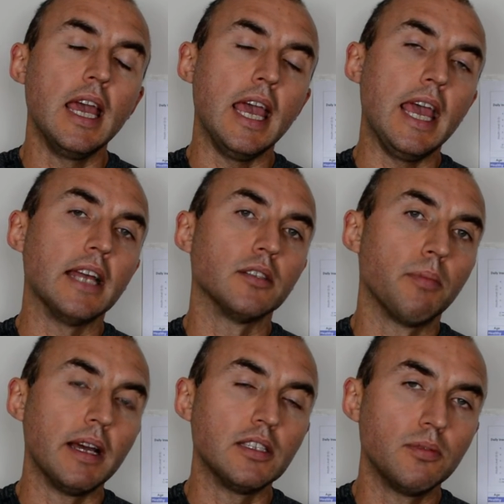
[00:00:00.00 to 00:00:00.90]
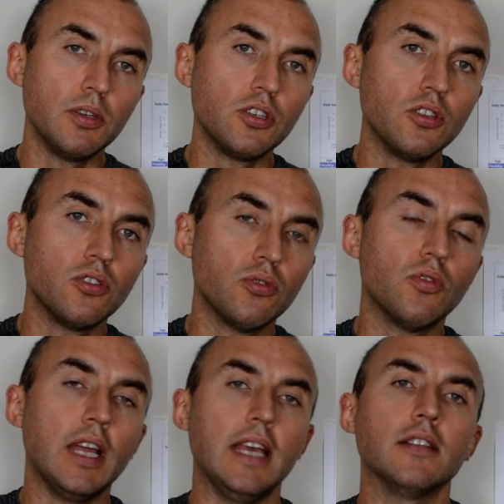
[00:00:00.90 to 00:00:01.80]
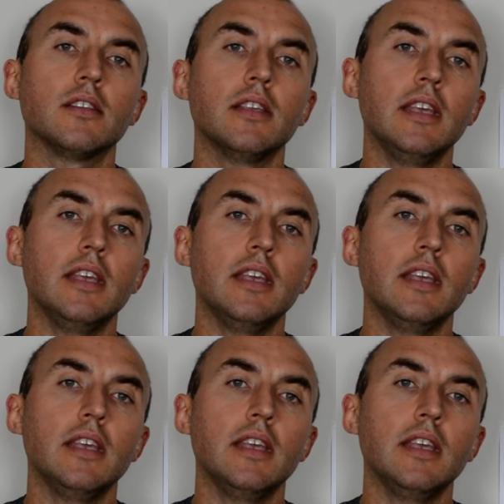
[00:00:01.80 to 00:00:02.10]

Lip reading: and by switching to grains.